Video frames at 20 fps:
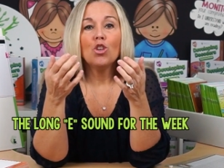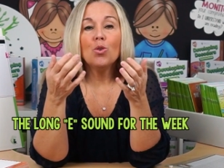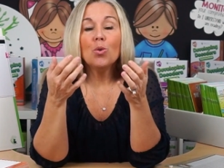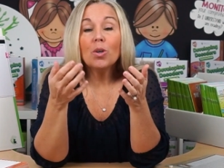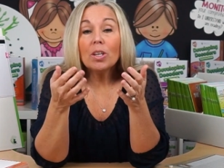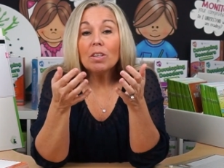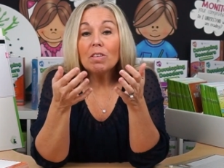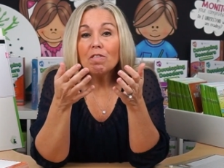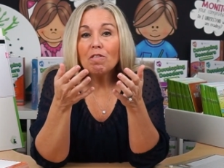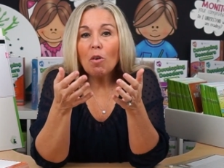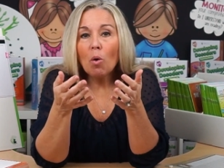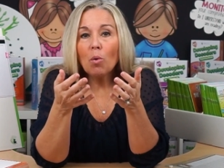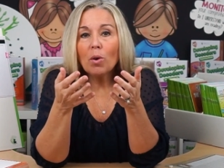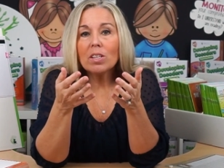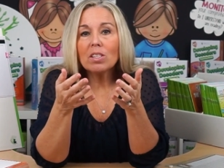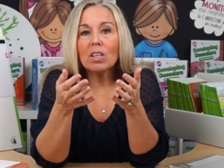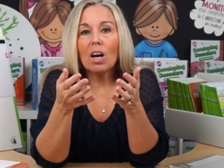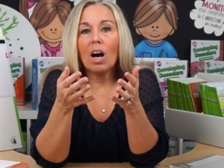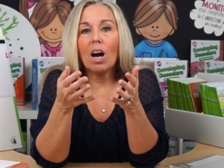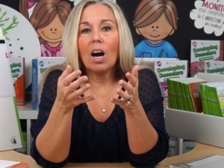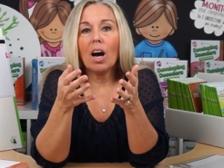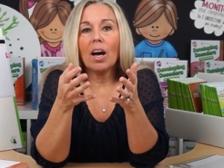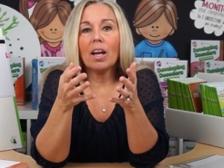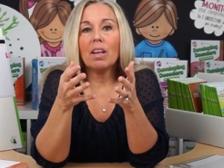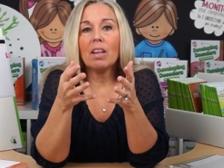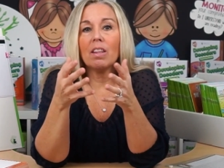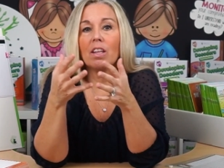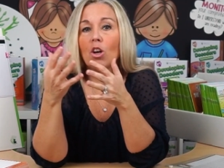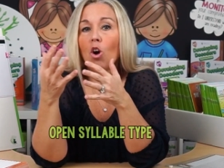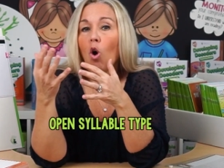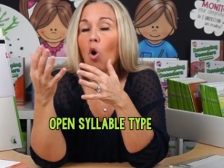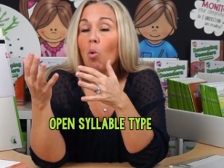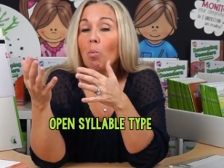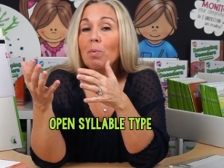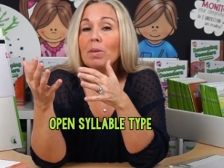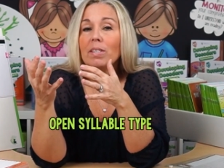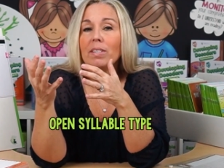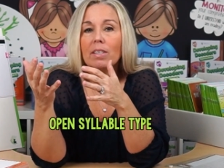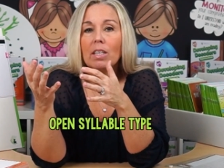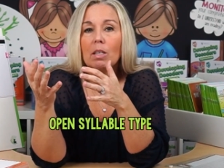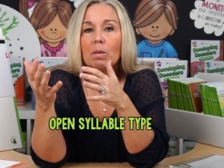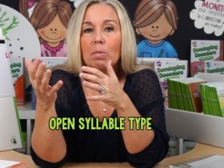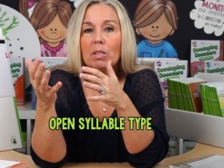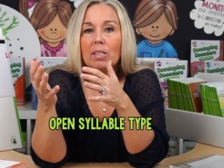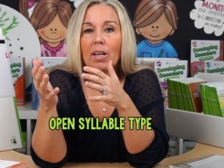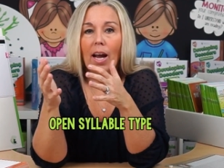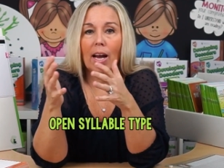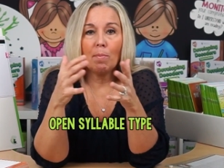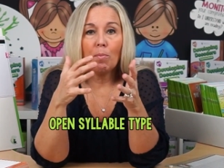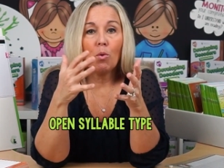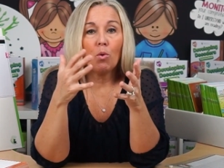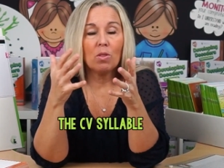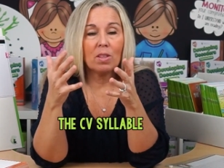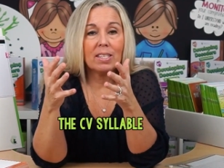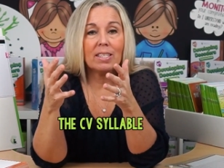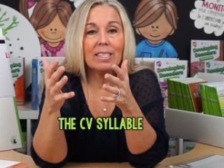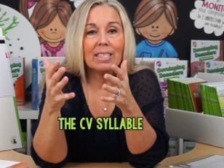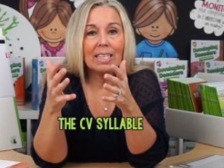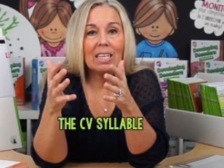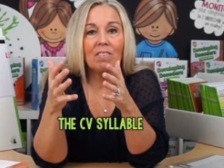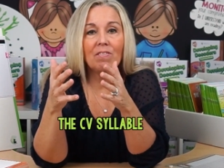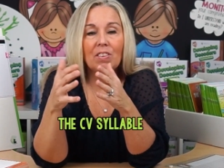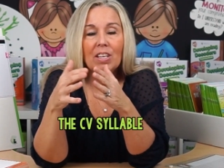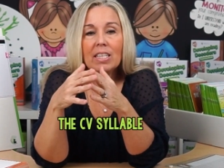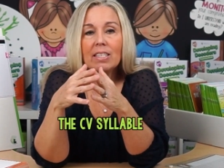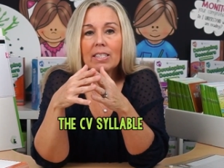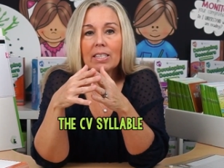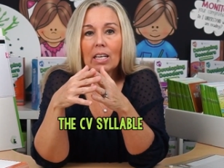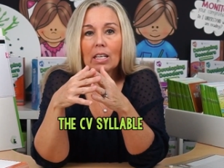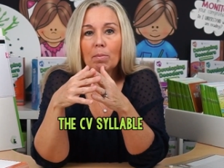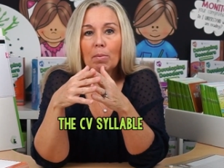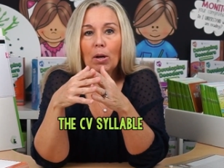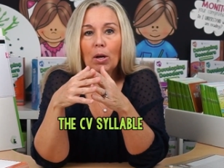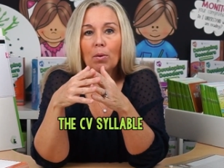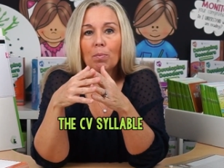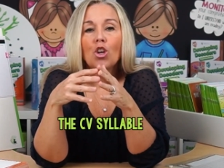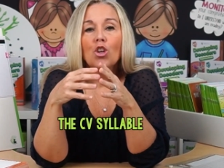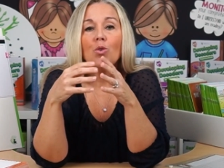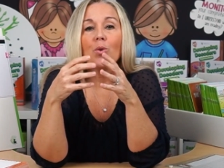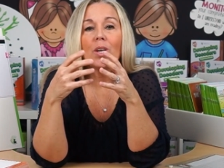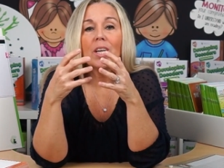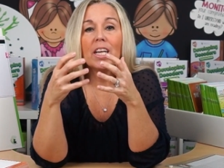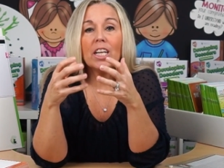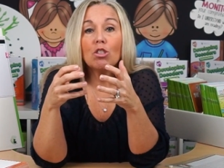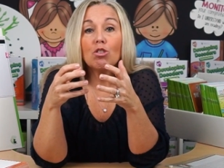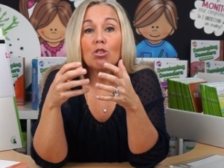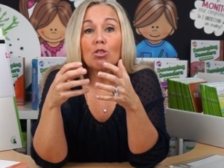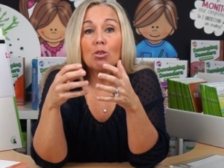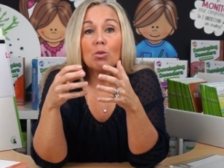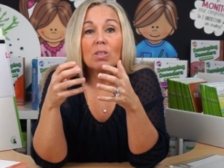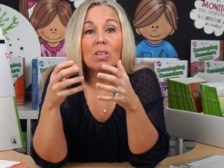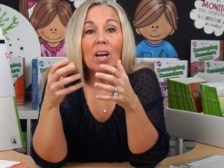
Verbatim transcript: You could focus on the open syllable type or the CV syllable. You could introduce